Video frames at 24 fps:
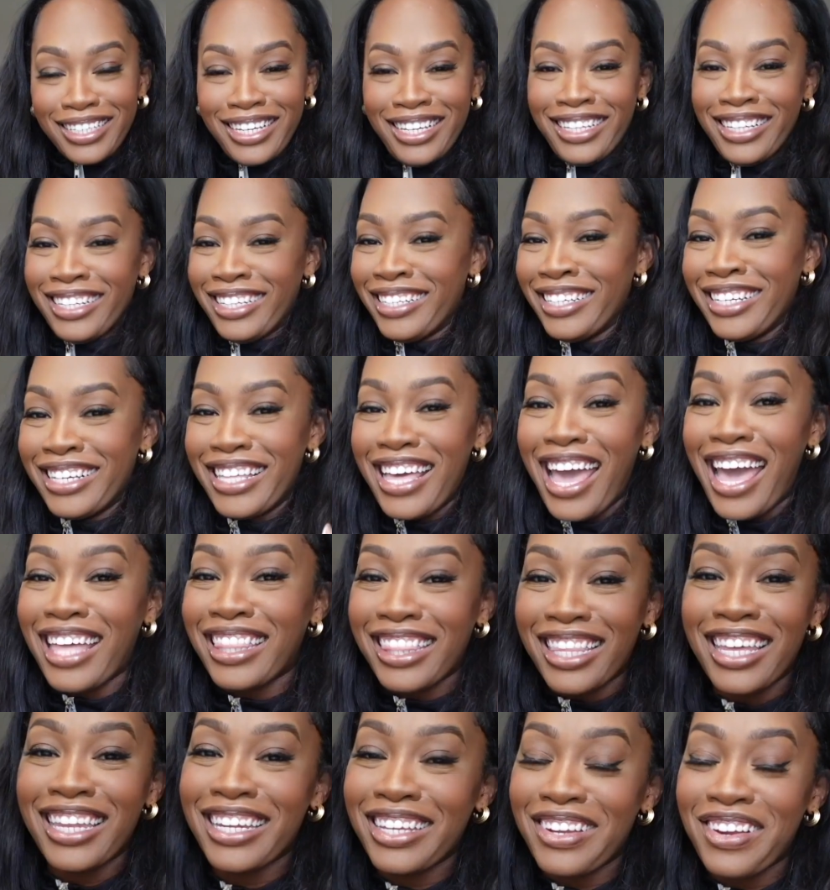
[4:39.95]

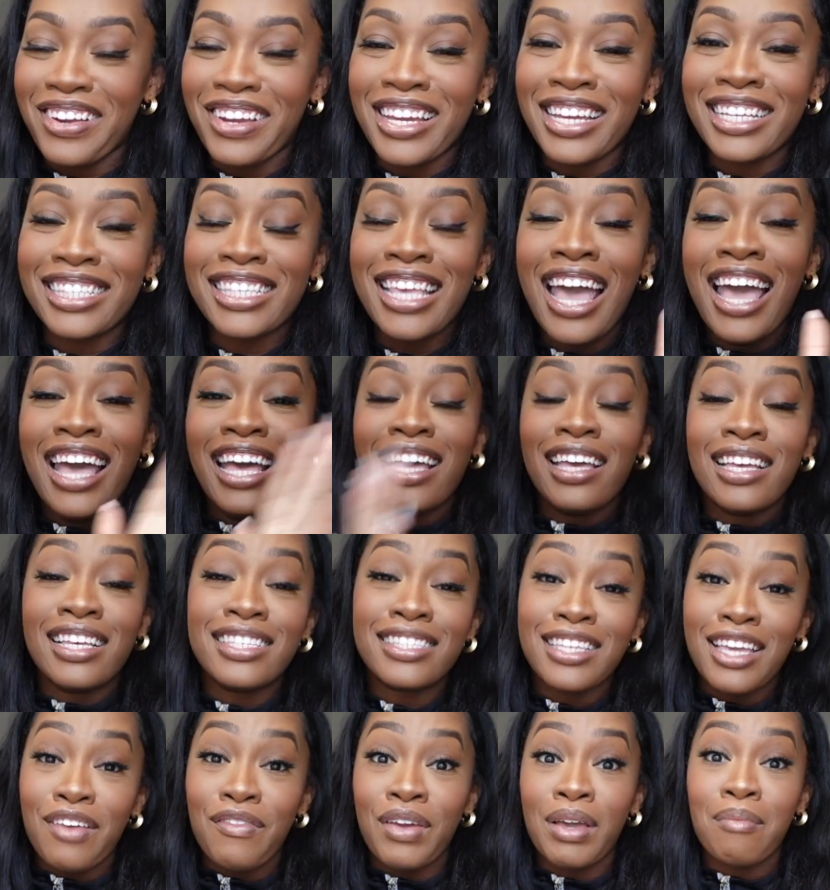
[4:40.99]
Athletic Greens is
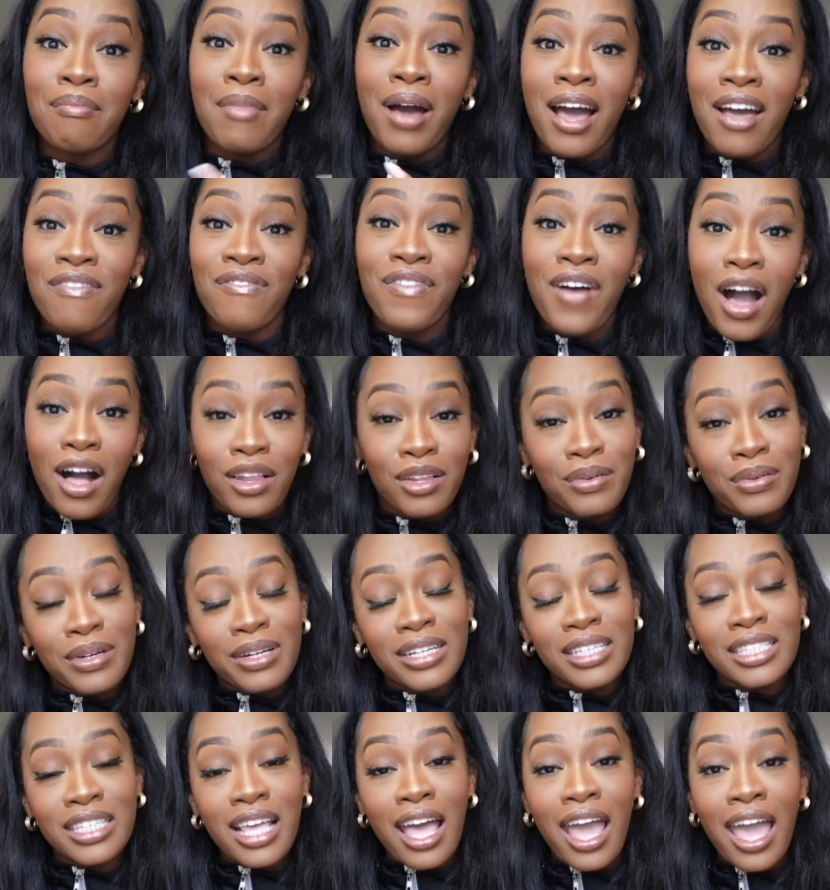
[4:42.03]
giving my
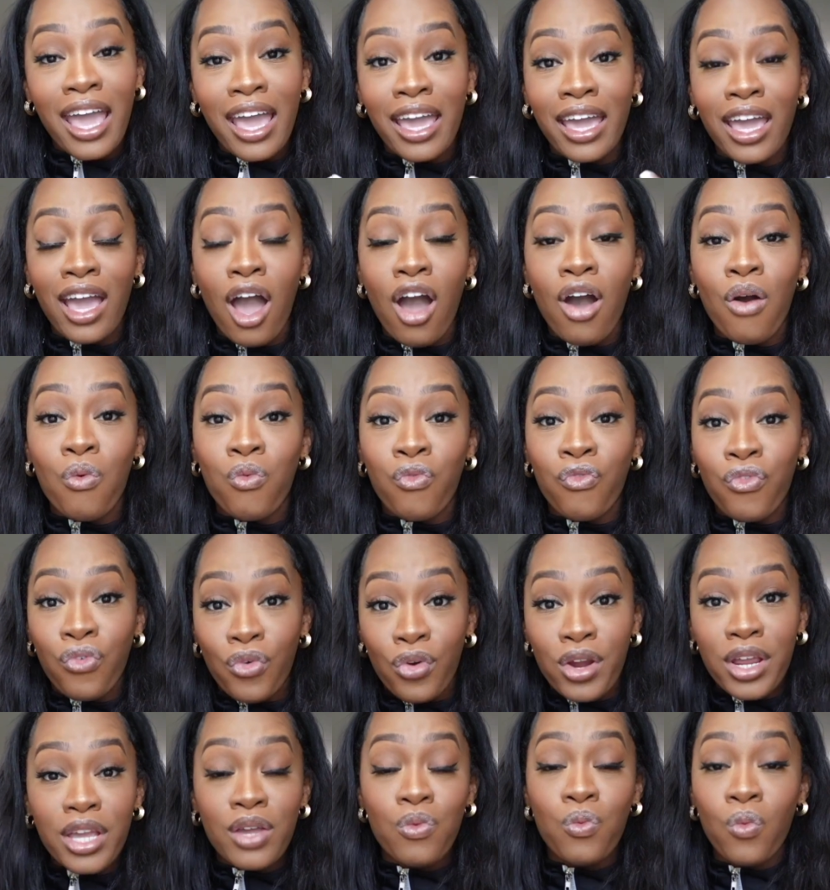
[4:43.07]
followers a
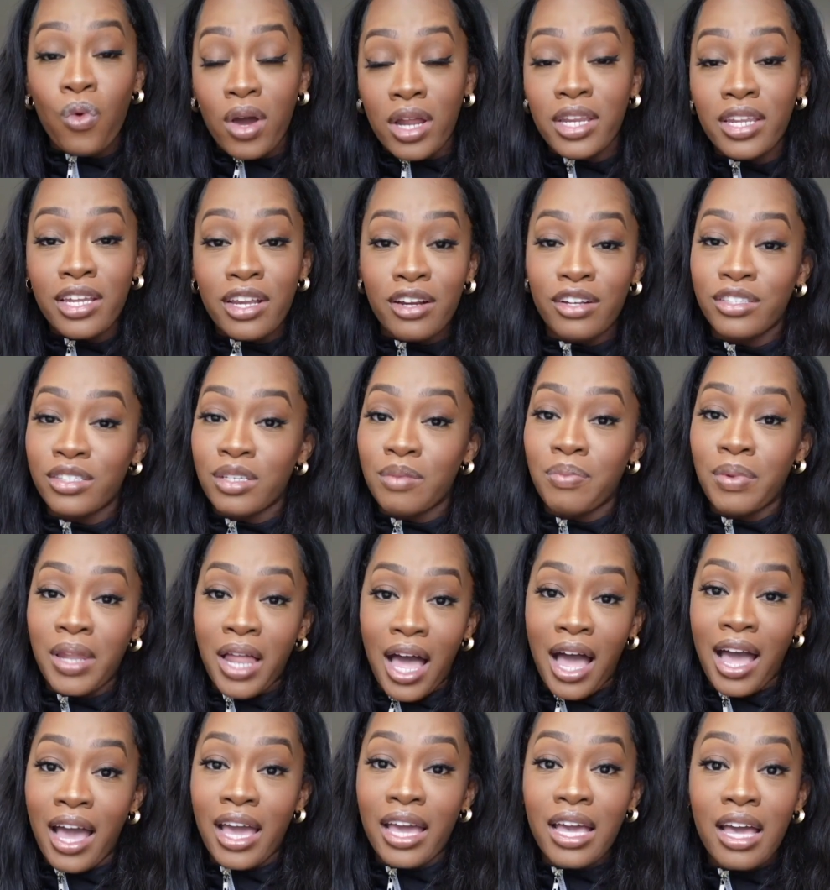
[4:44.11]
free 1-year
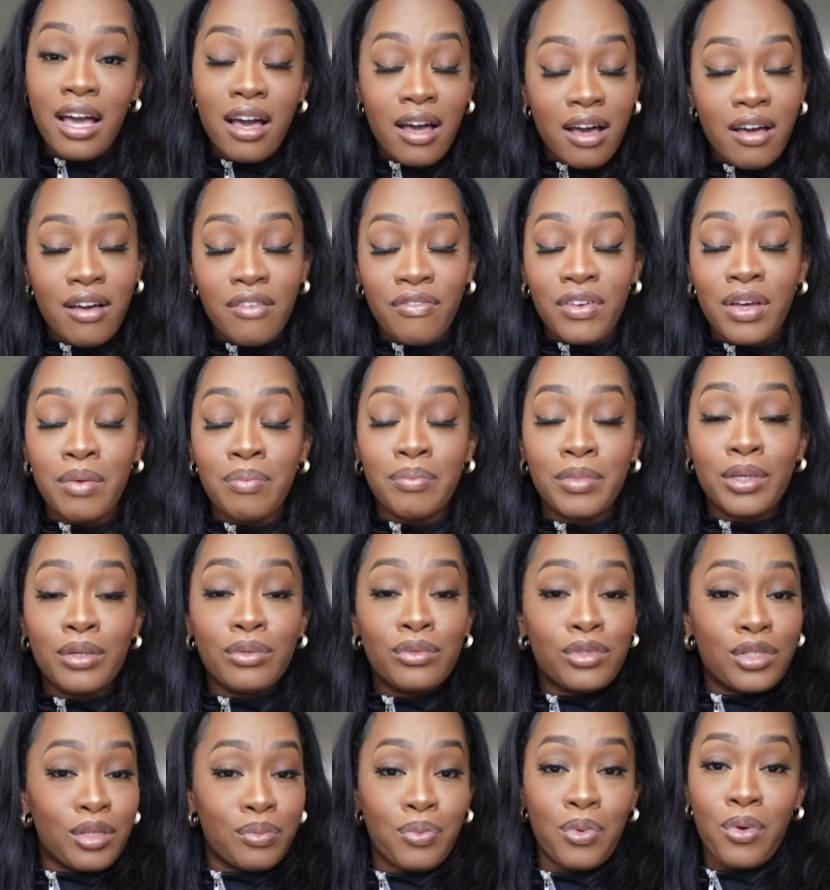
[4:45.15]
supply of immune
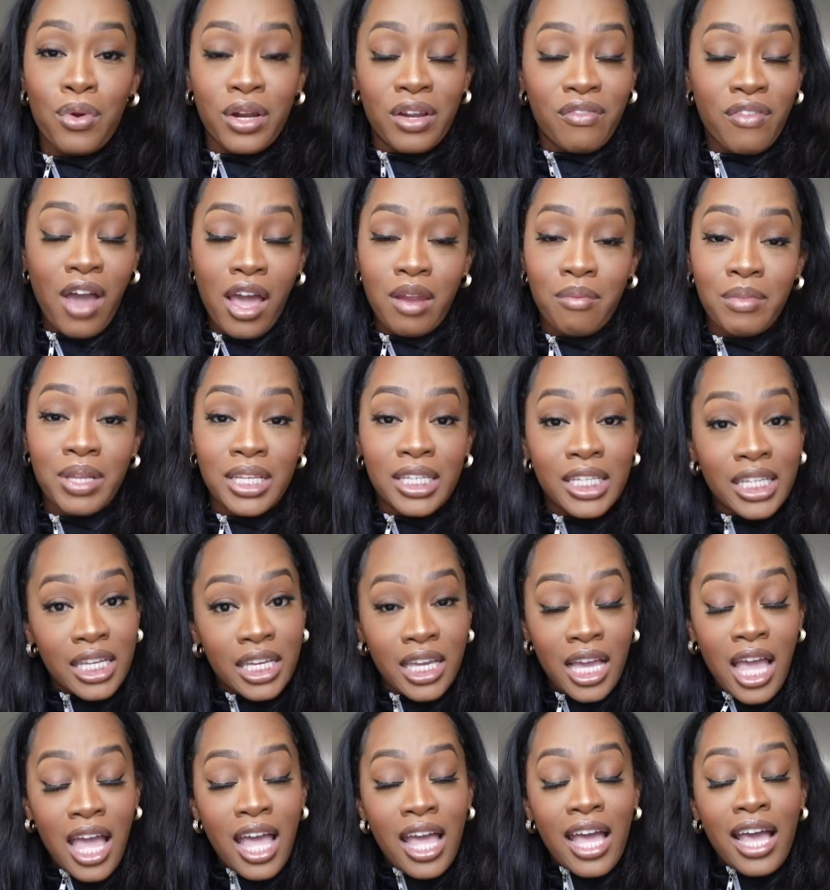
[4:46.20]
supporting vitamin
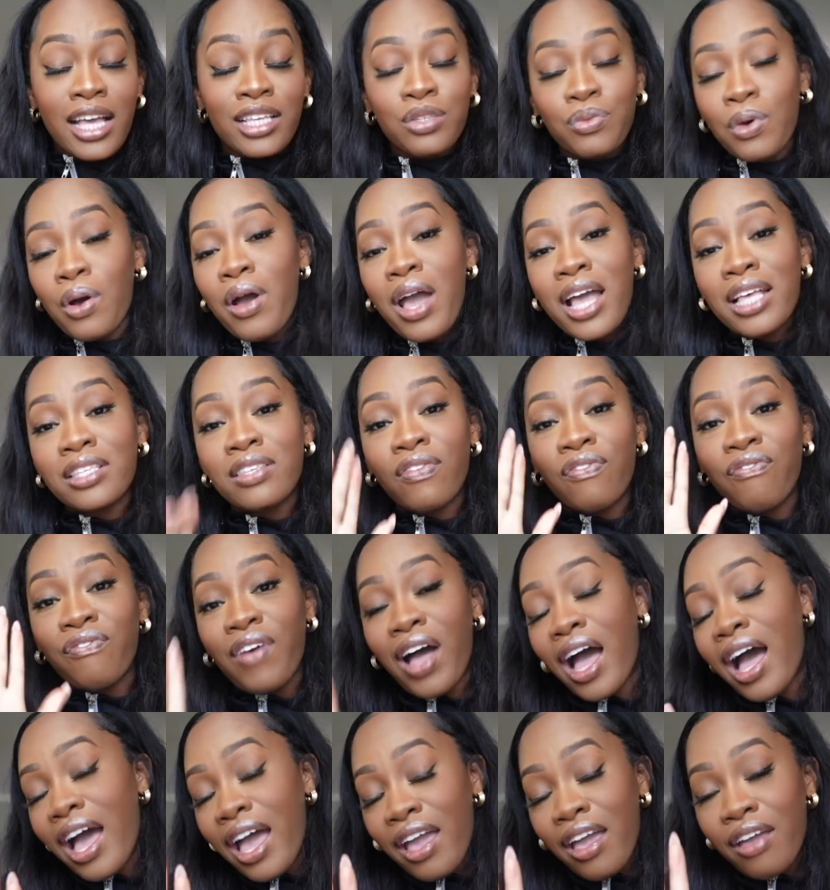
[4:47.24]
D, as well as
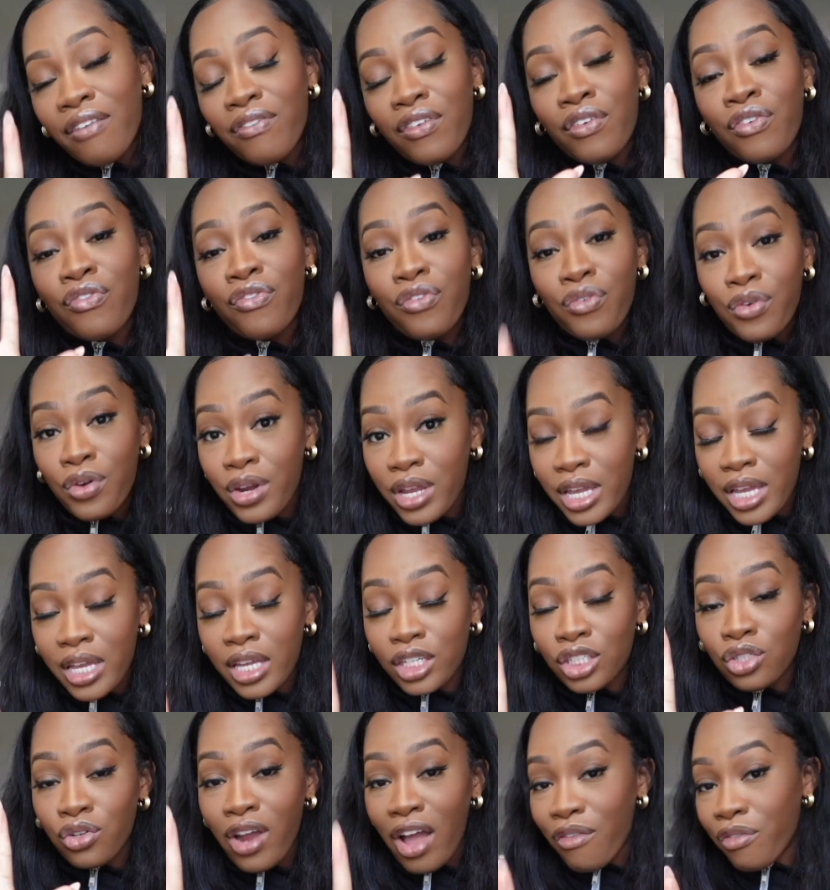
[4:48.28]
5 free
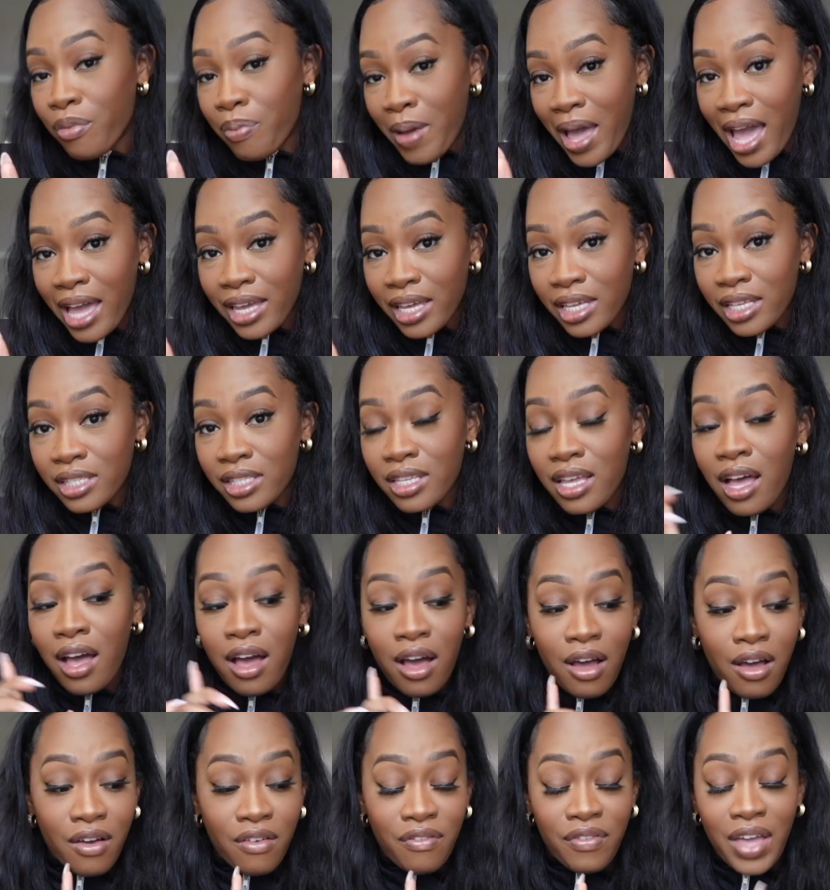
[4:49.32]
travel packets
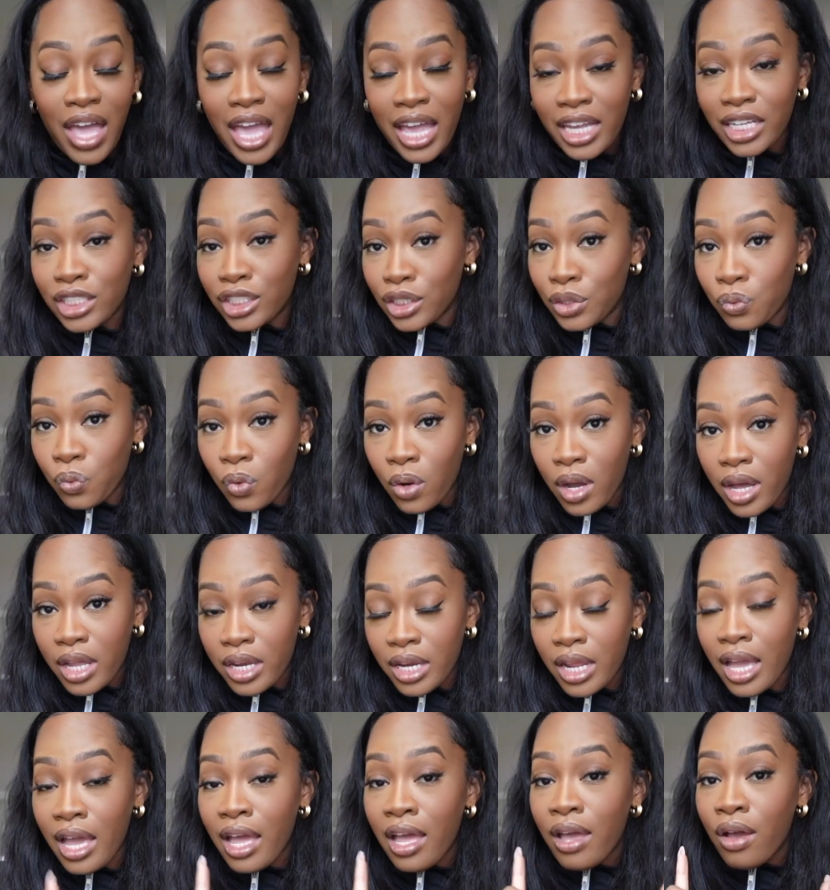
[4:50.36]
of AG1
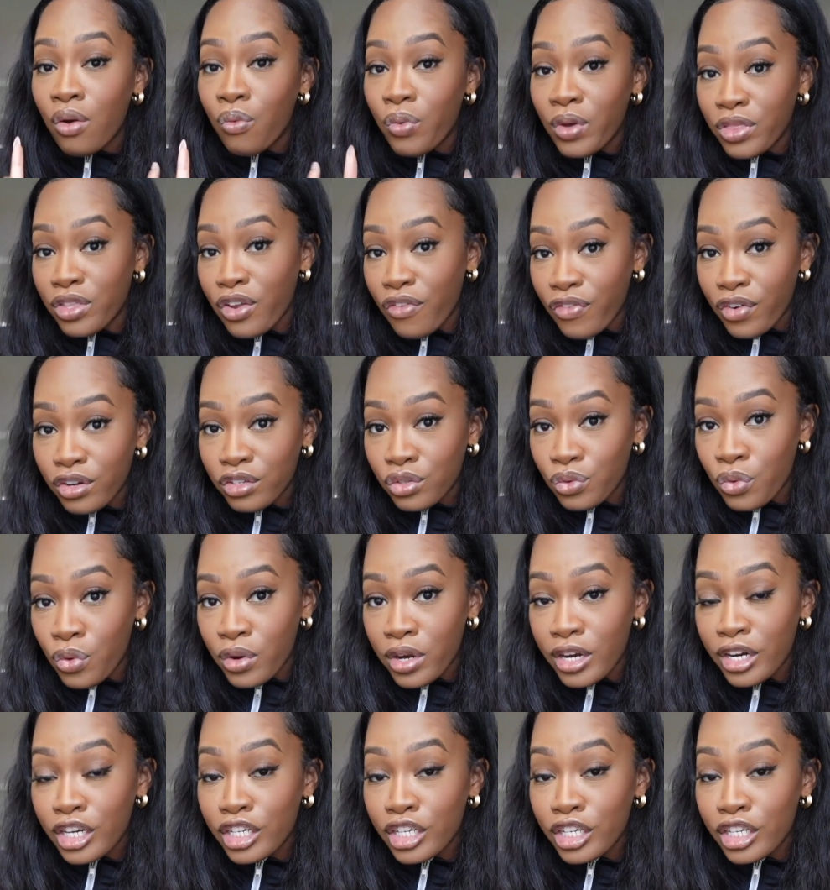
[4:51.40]
with your first order.